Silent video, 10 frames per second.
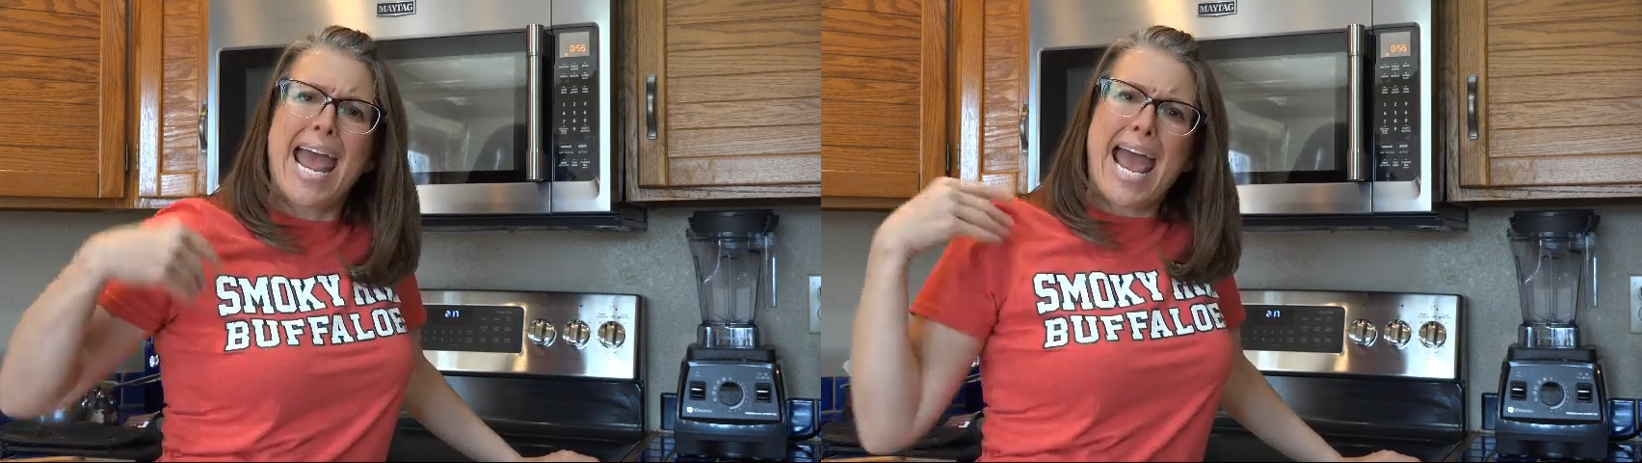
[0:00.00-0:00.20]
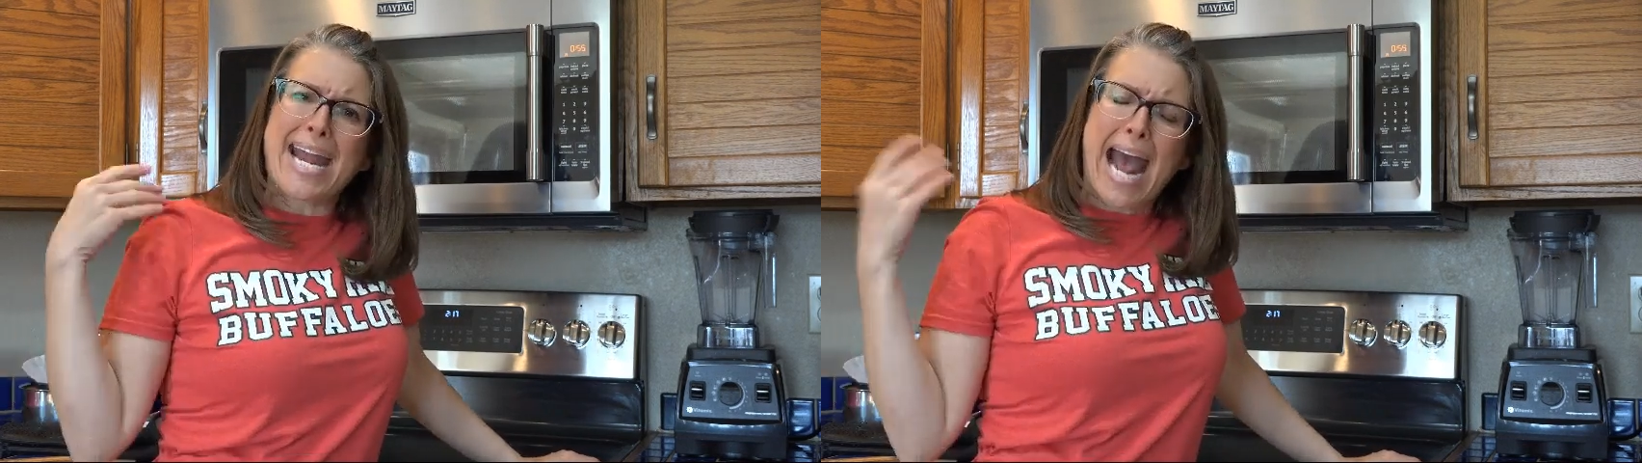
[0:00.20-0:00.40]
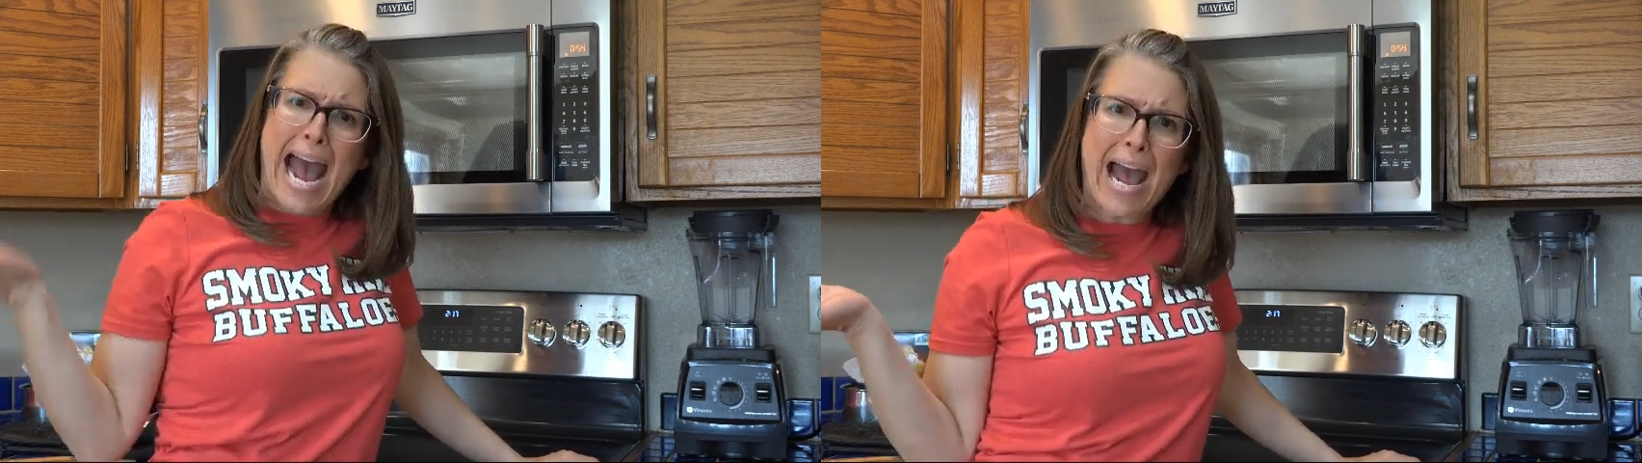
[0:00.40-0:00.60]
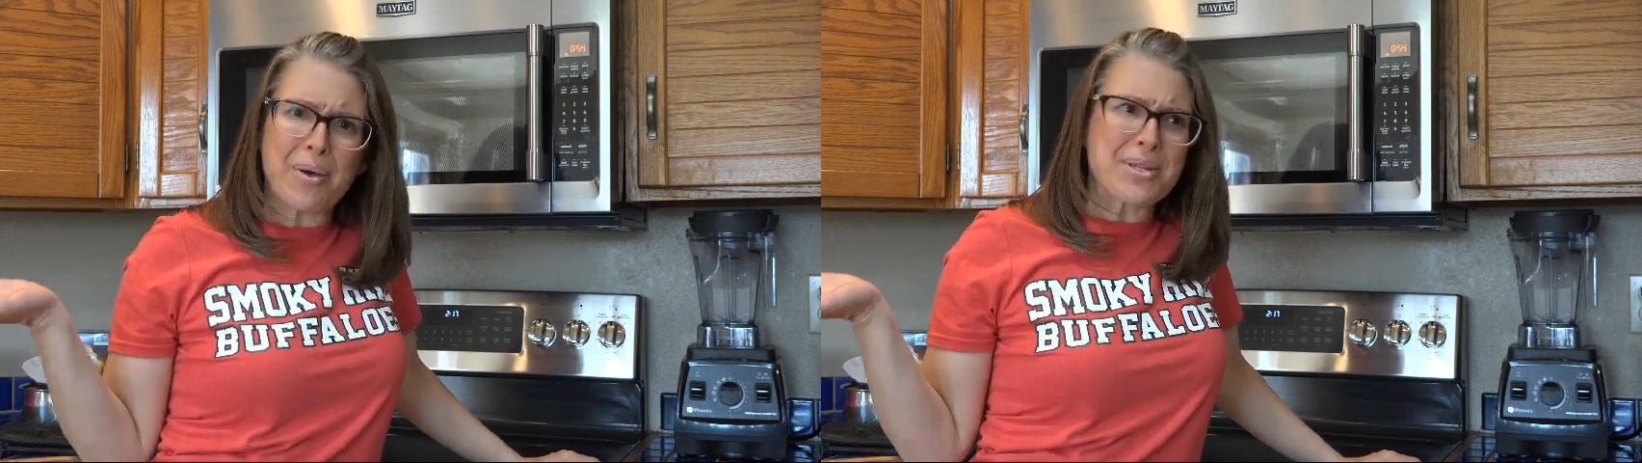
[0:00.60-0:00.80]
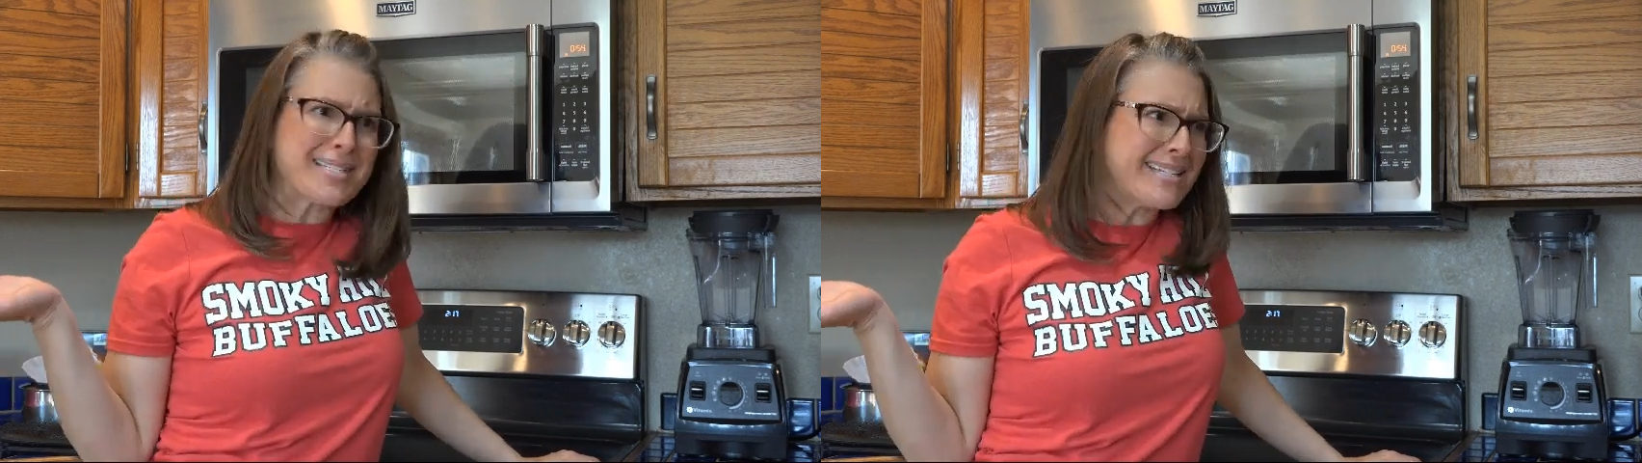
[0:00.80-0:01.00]
and how
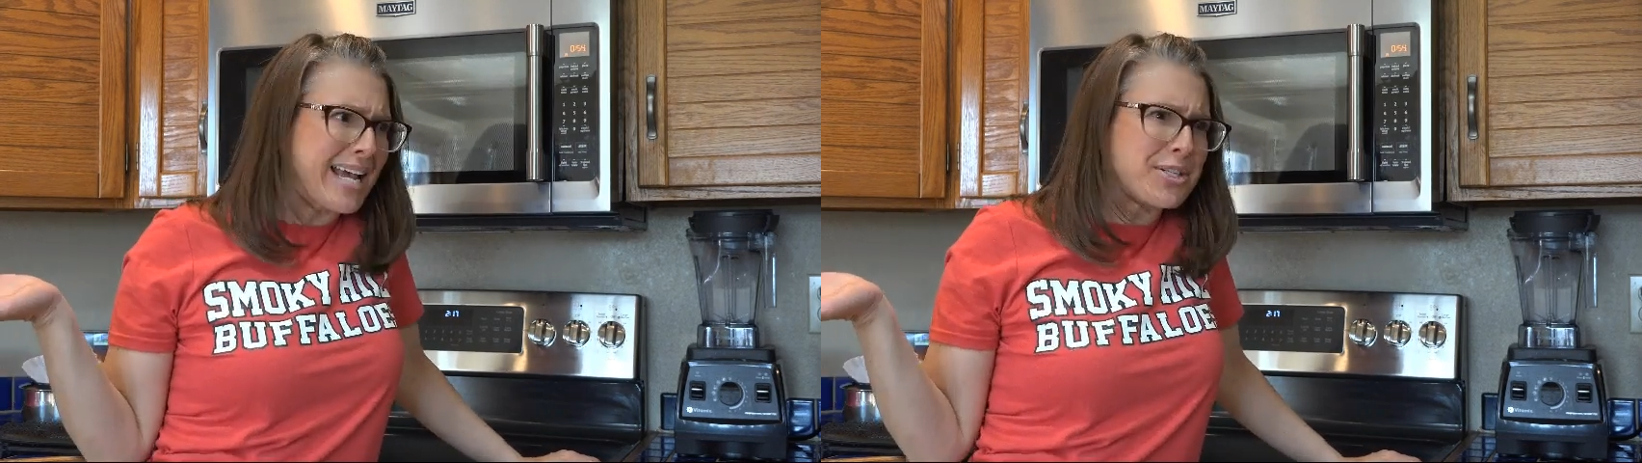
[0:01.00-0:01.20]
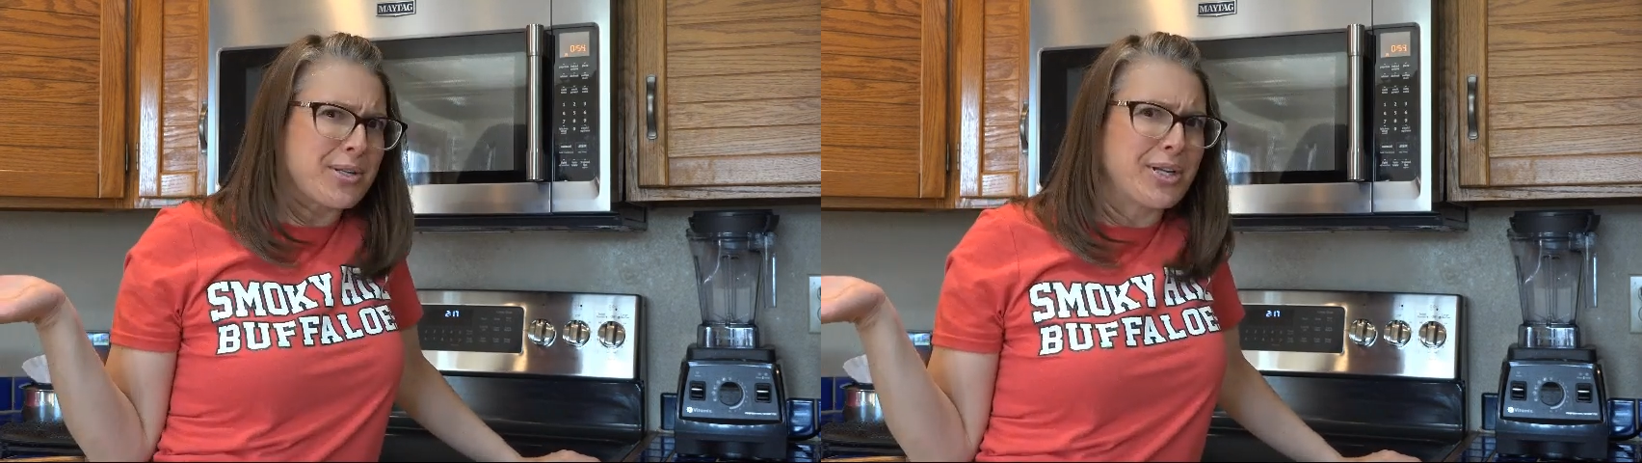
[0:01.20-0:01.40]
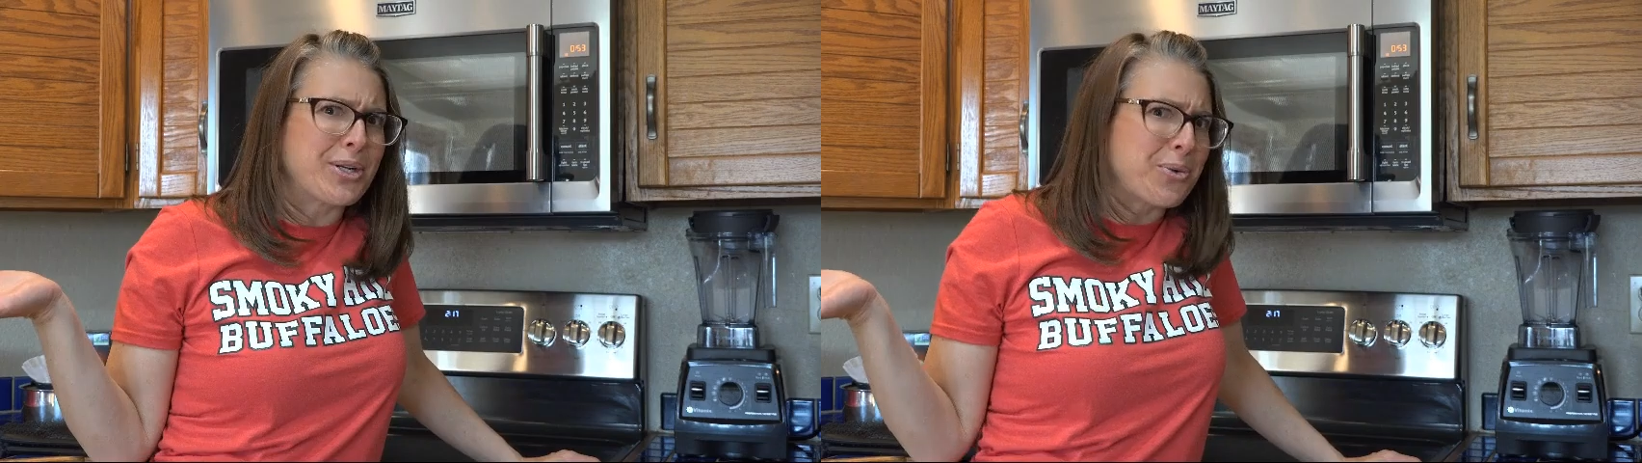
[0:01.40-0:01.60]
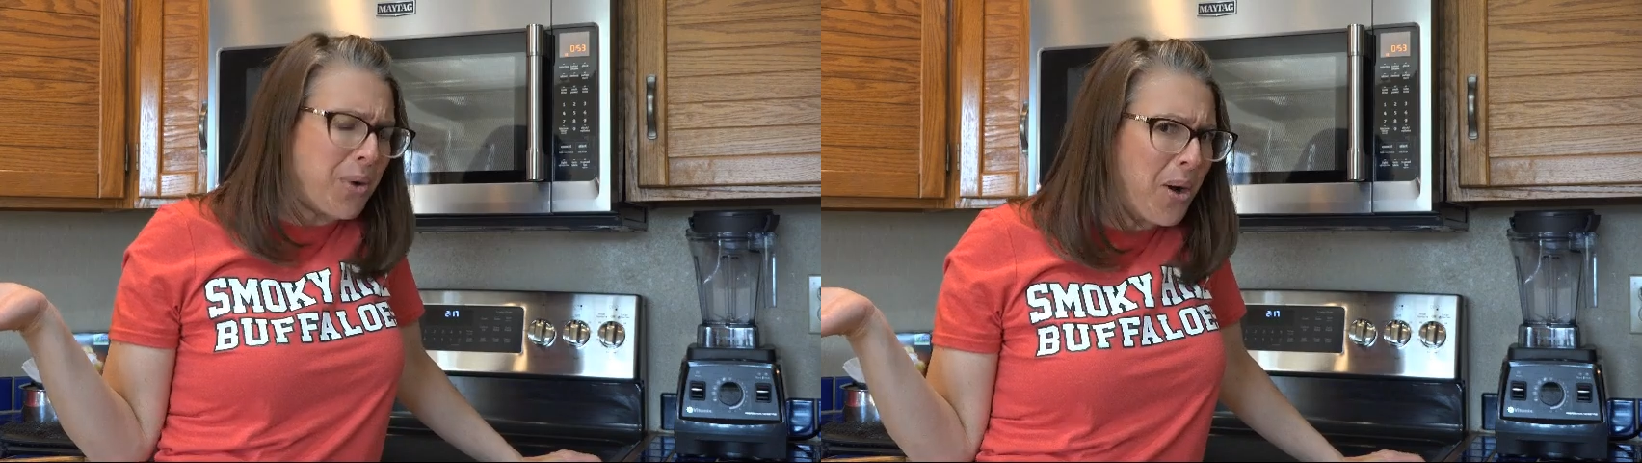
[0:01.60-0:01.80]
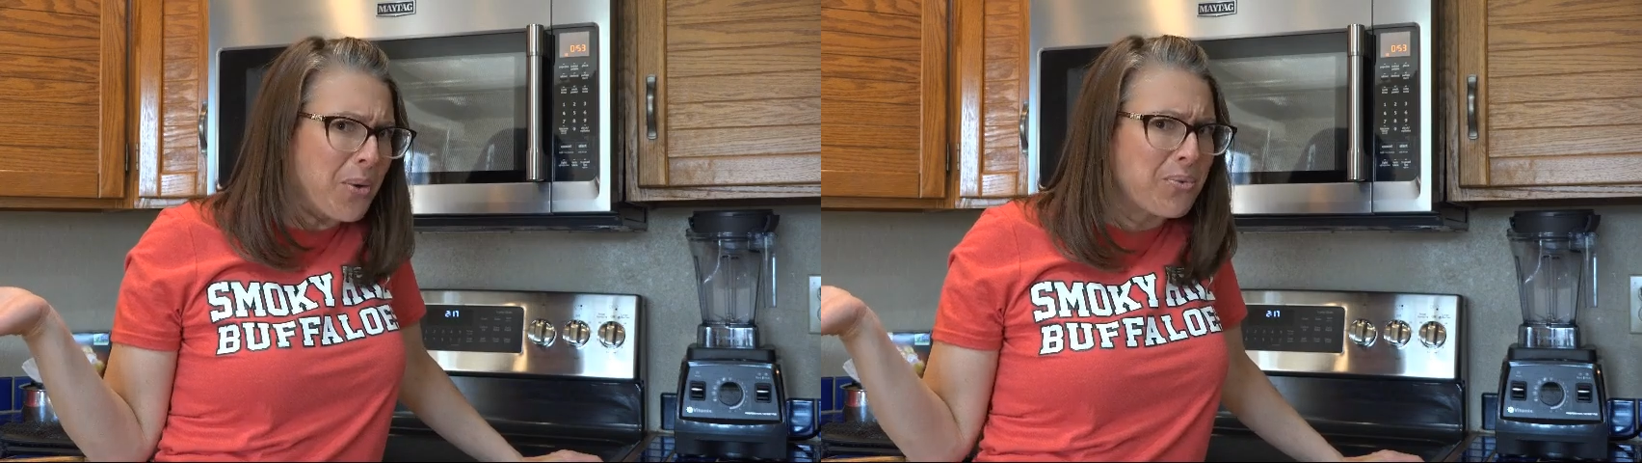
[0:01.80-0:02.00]
this is actually going to grow